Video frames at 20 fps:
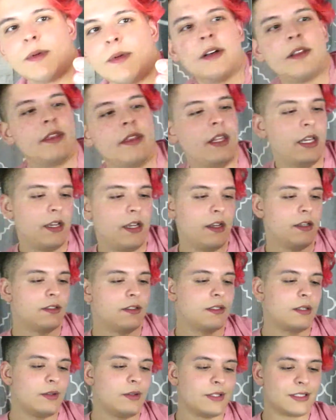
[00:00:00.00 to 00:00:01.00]
on there,
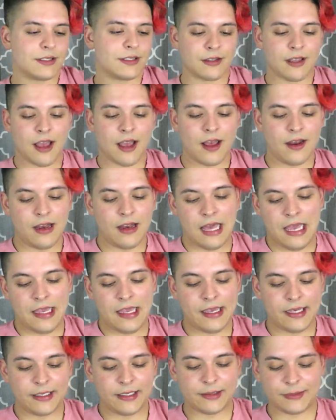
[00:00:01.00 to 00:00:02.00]
so it's not
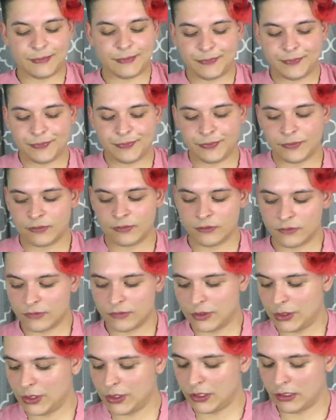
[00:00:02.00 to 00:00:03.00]
like,
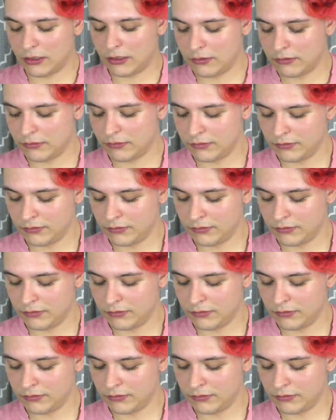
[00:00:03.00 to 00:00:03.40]
you know,